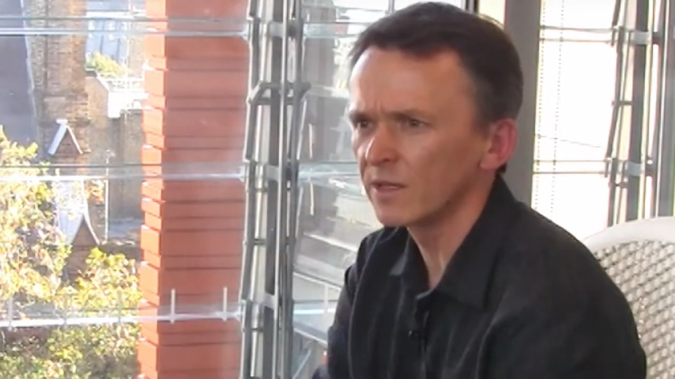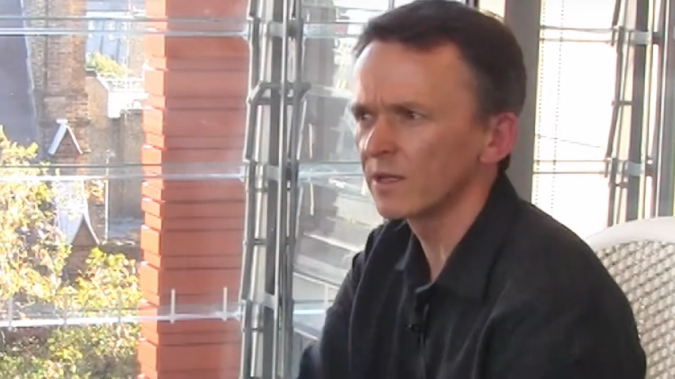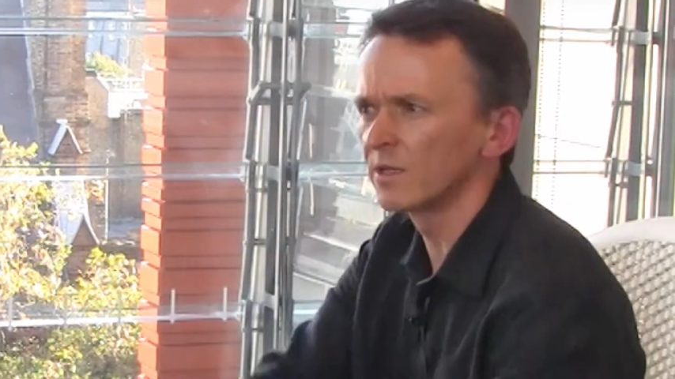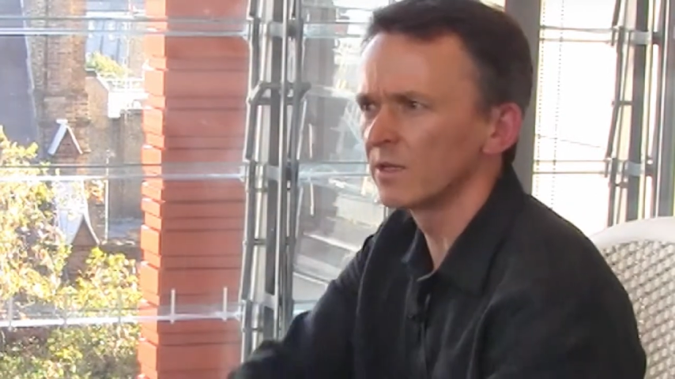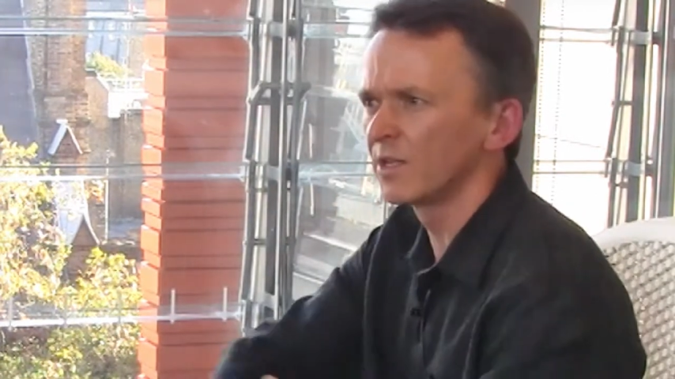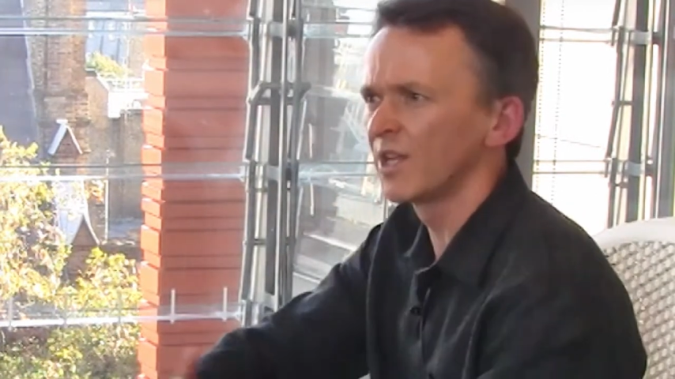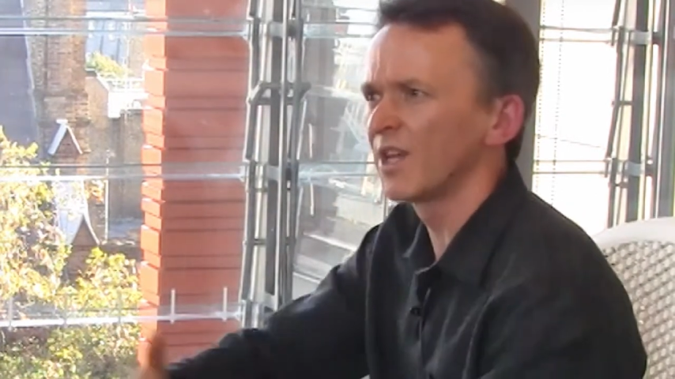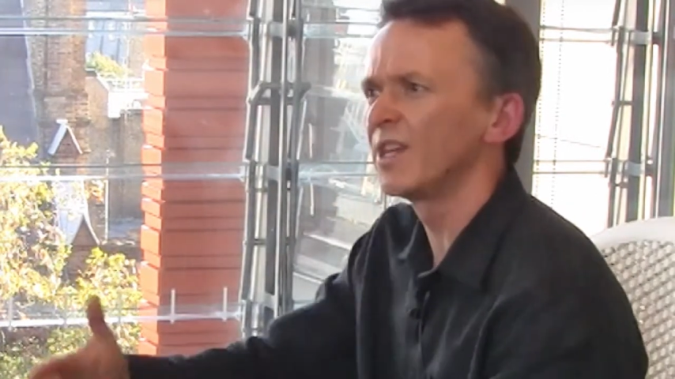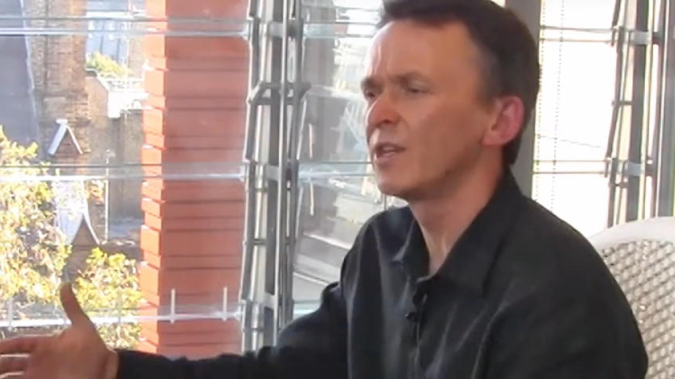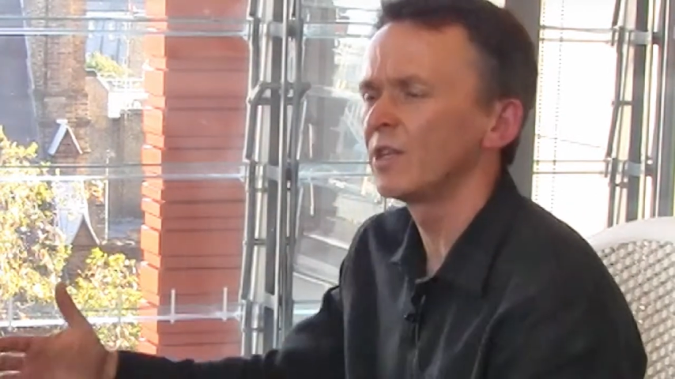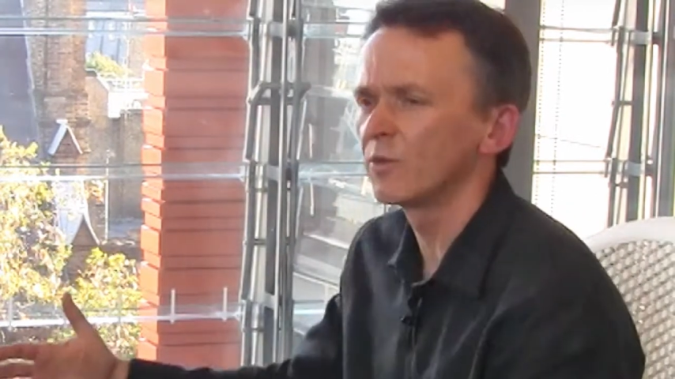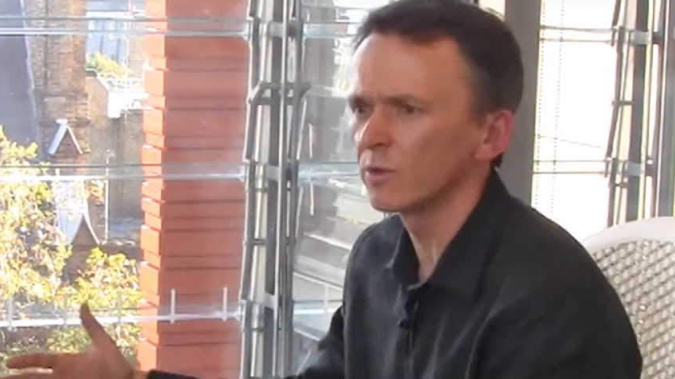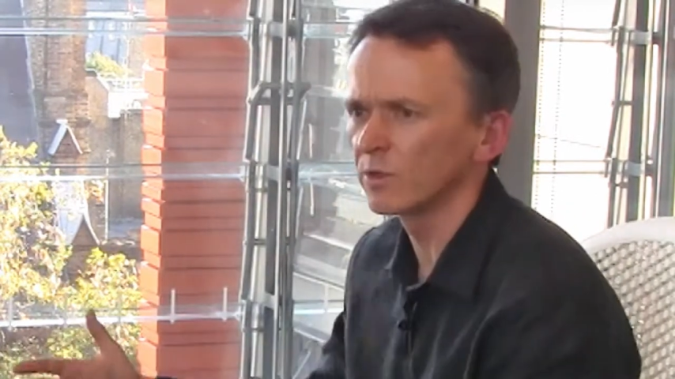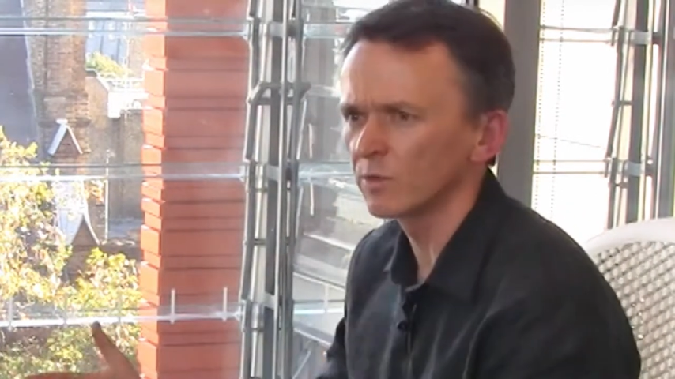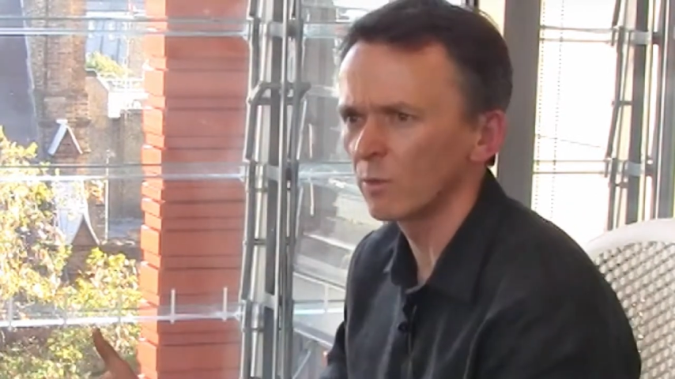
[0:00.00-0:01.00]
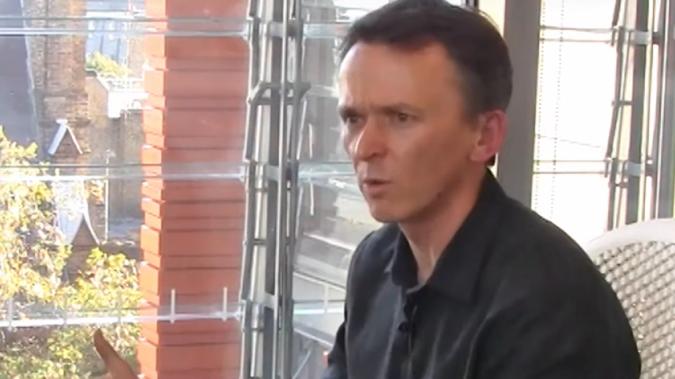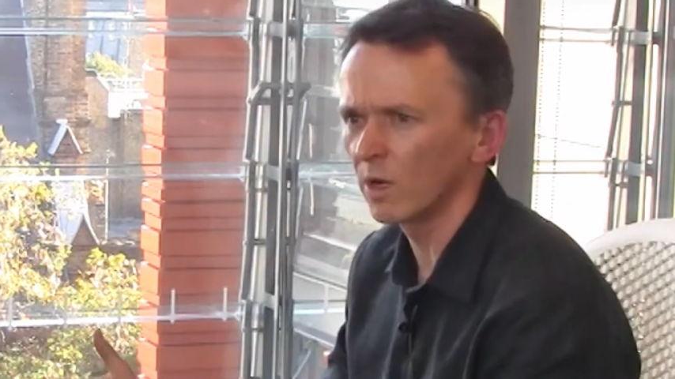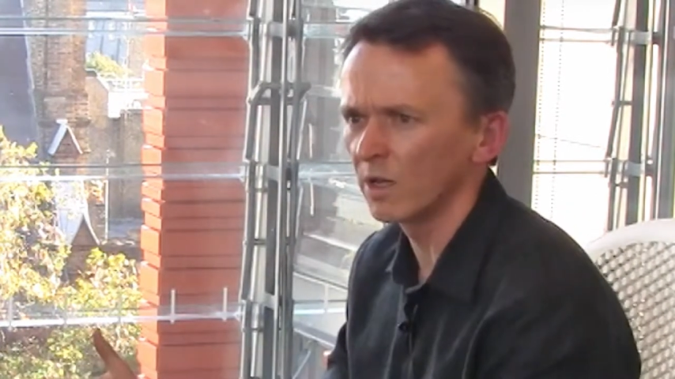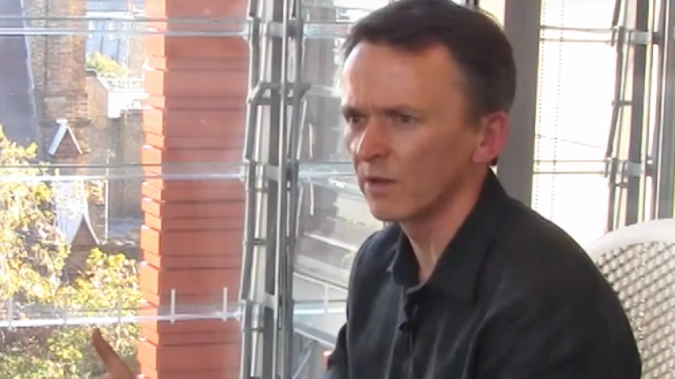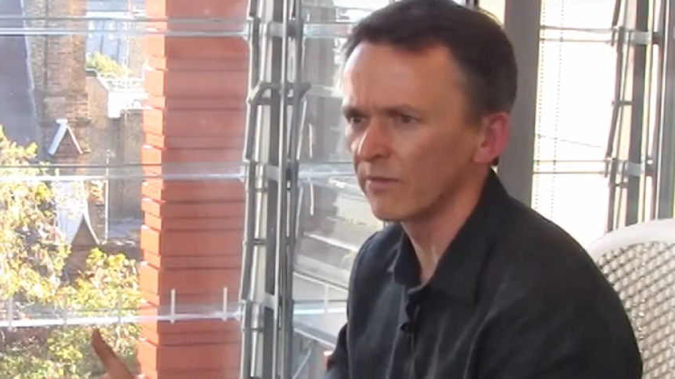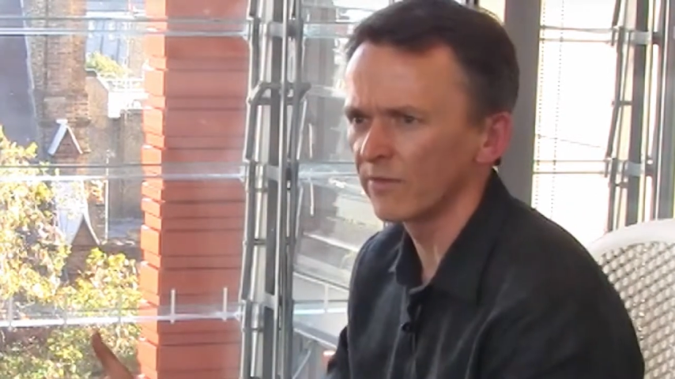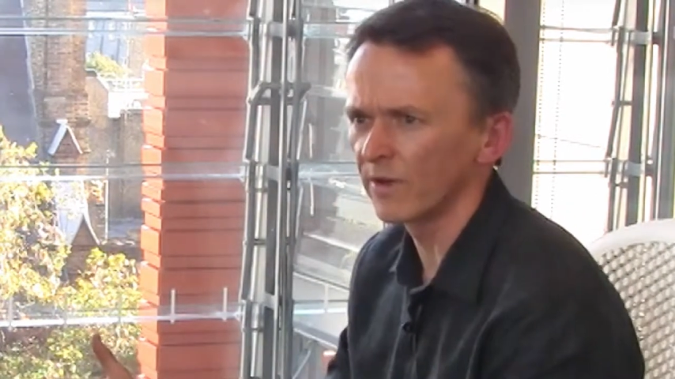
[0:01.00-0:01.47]
continuous
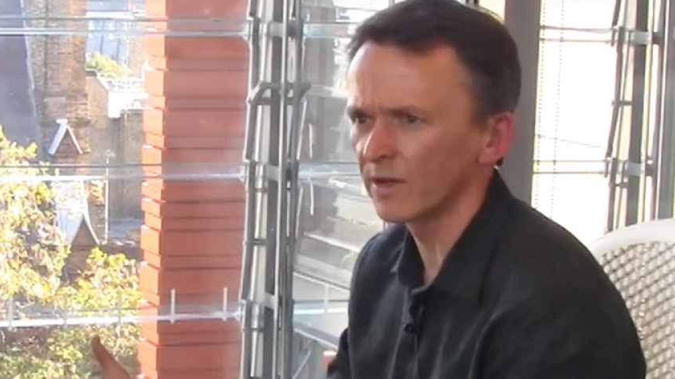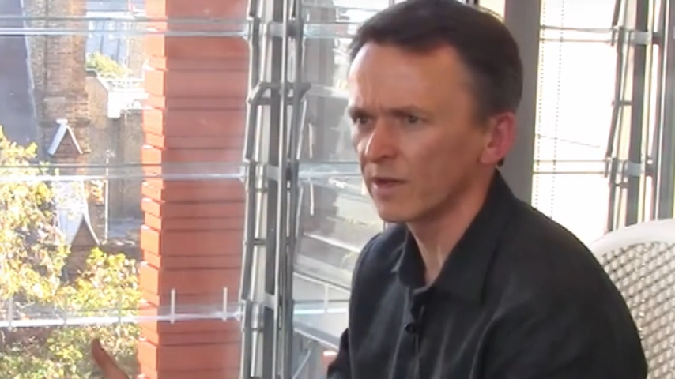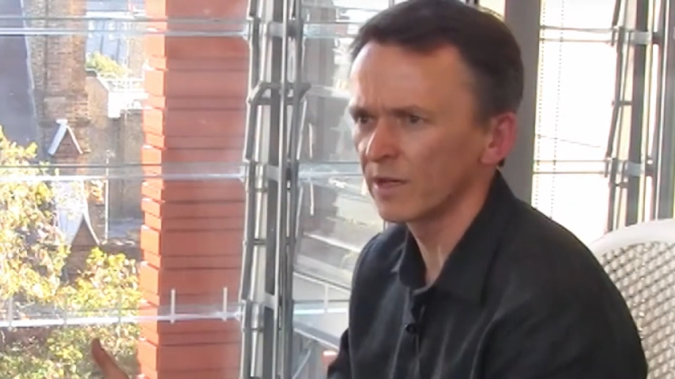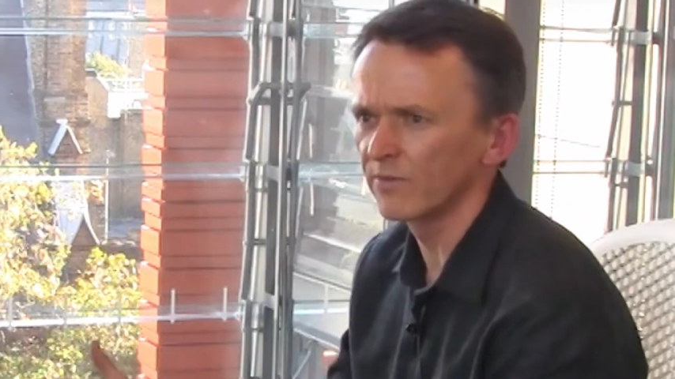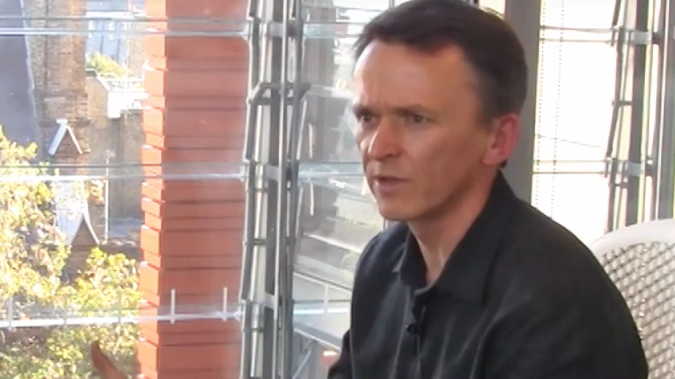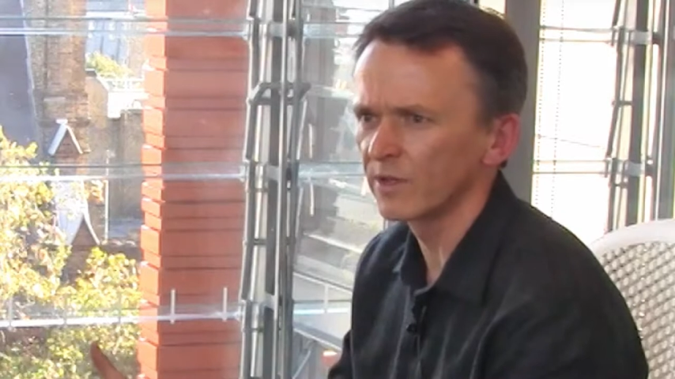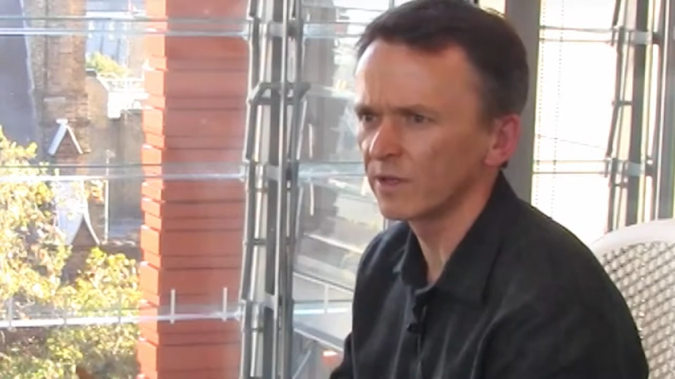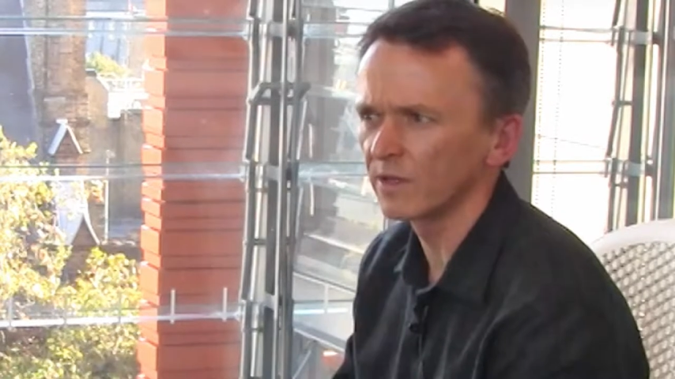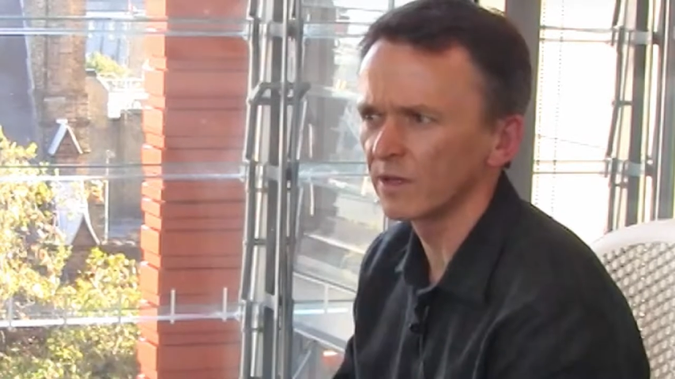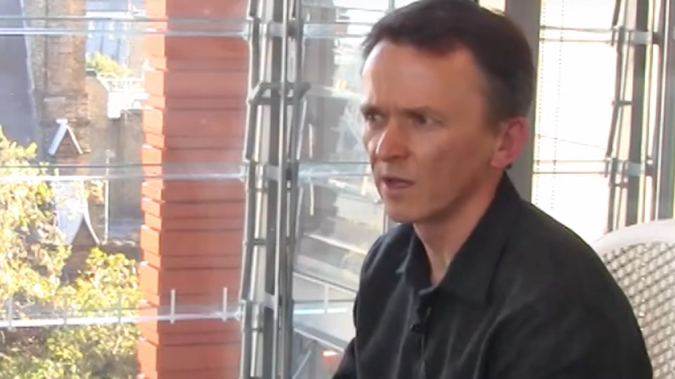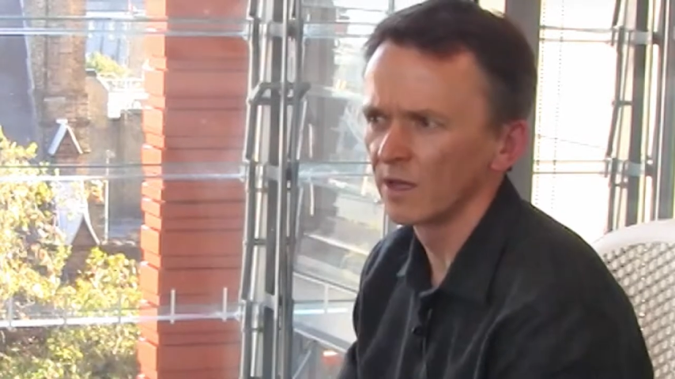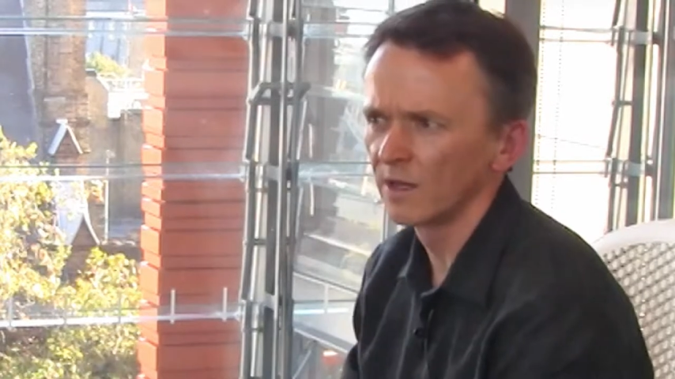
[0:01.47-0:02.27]
wave of activity.